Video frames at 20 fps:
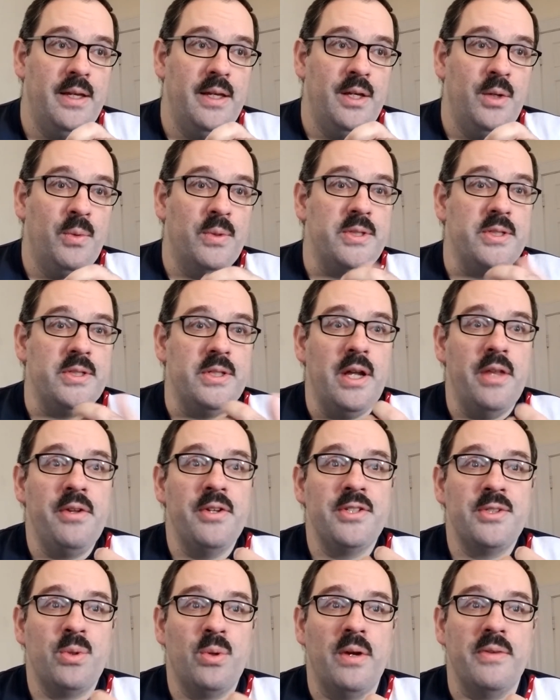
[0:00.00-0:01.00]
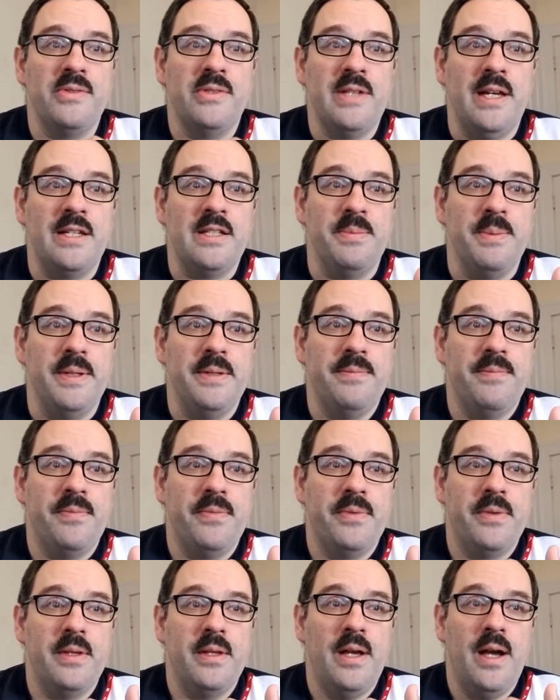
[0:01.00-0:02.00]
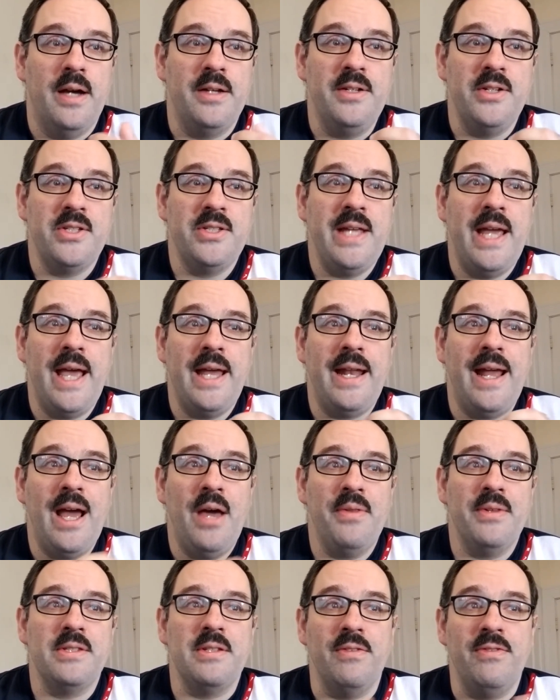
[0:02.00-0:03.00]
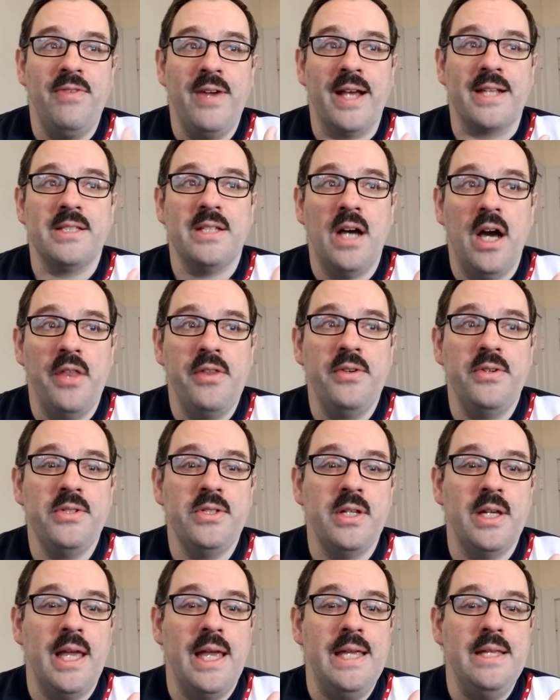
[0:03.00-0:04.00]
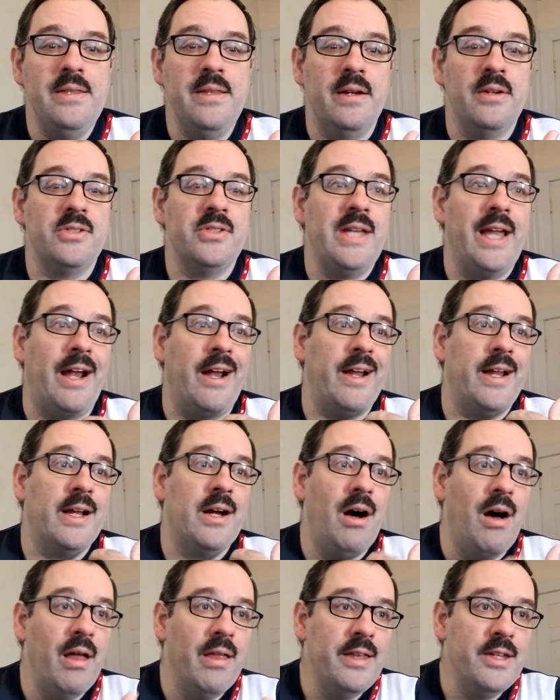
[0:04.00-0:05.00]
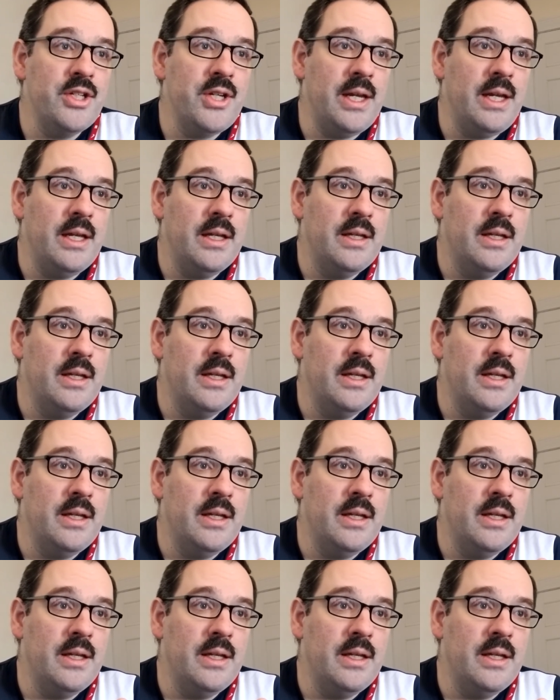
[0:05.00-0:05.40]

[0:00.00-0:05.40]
which is another sort of sentiment. Understand how this affects others in their psychology,